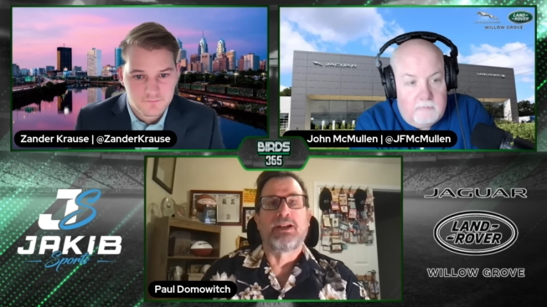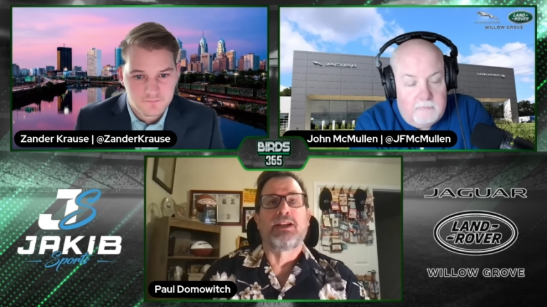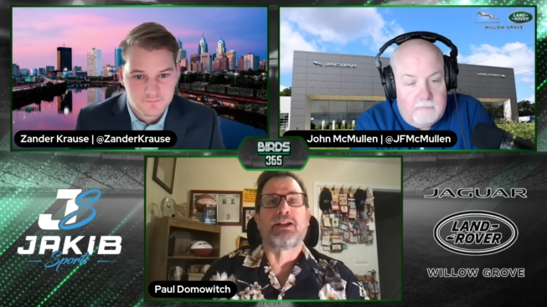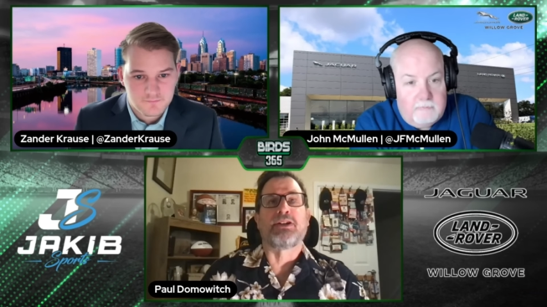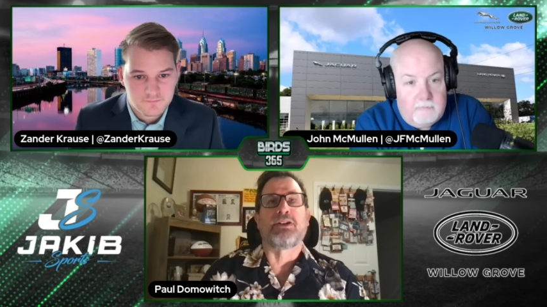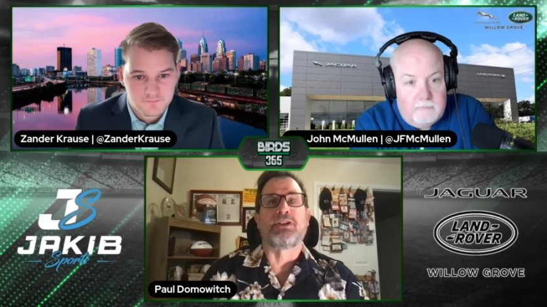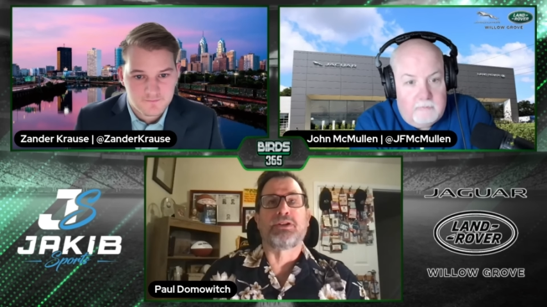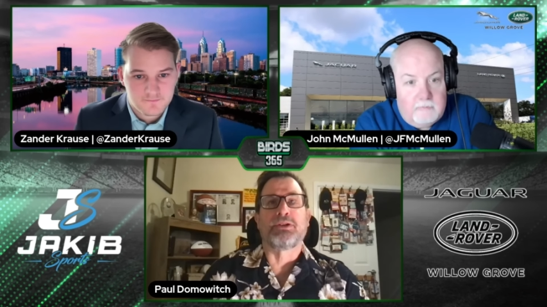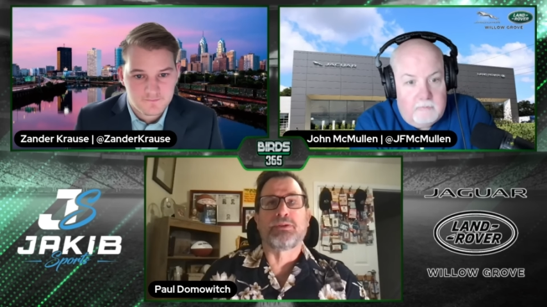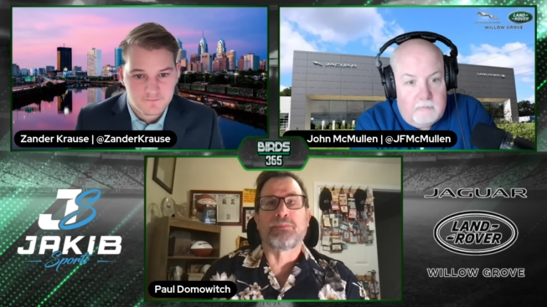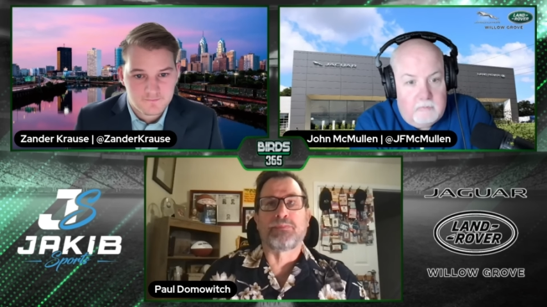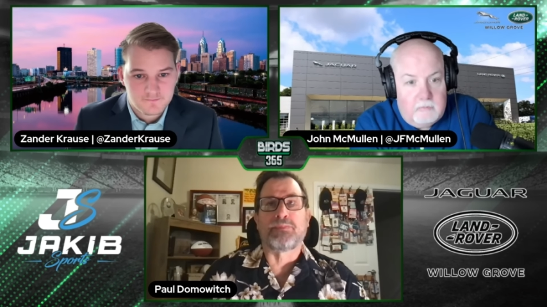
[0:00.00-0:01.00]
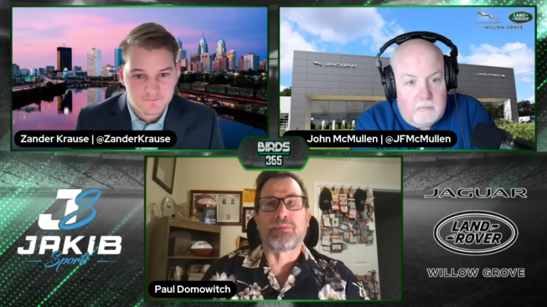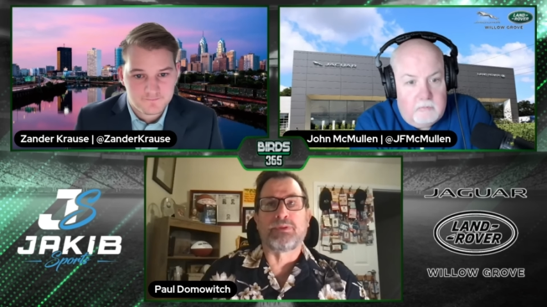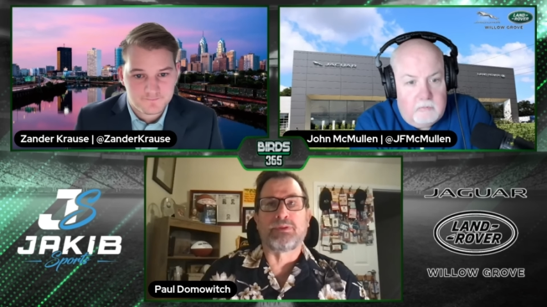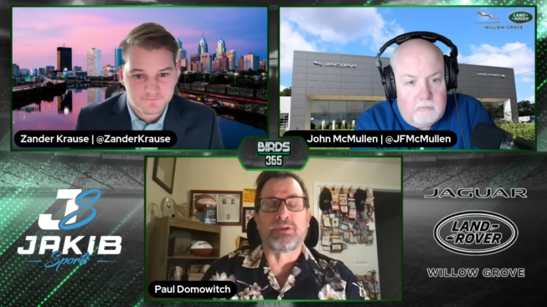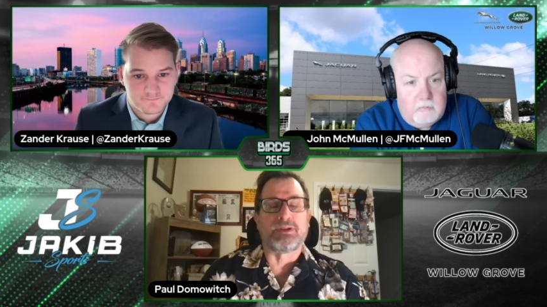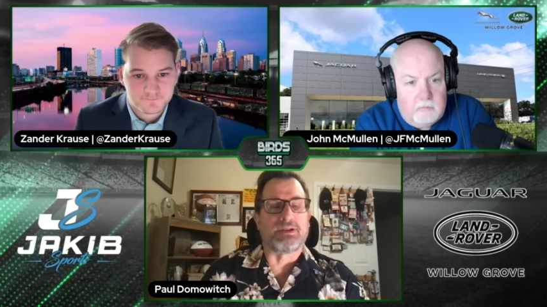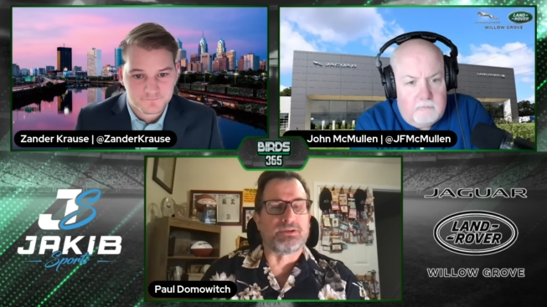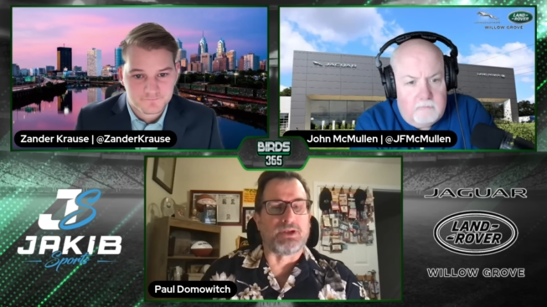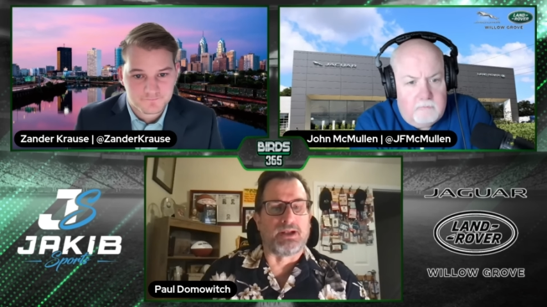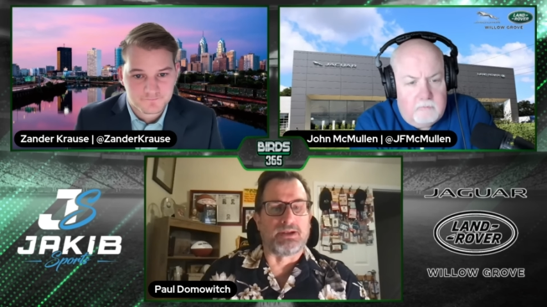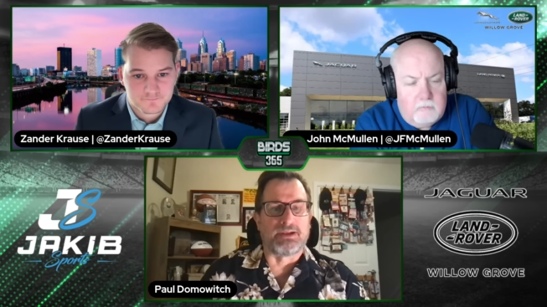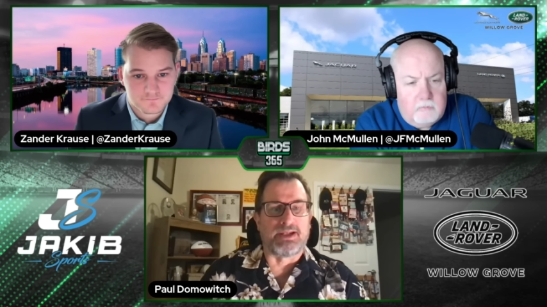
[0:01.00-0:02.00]
Speaker 1: You know, you're uh,
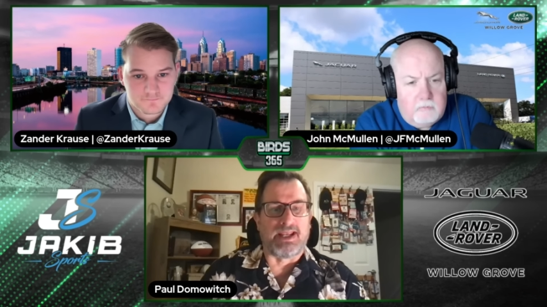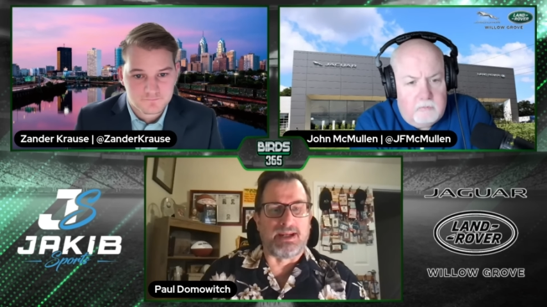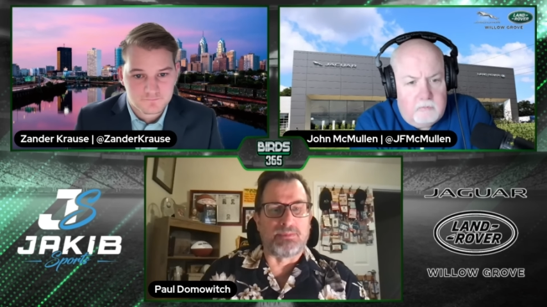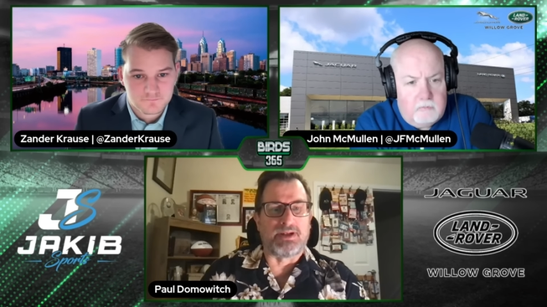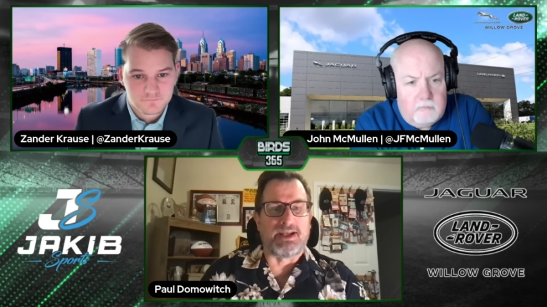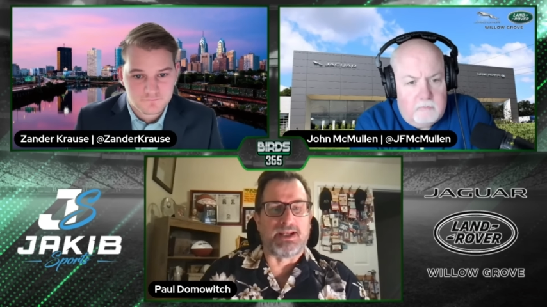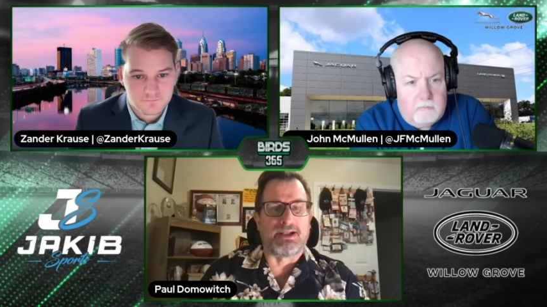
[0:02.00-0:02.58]
on game day.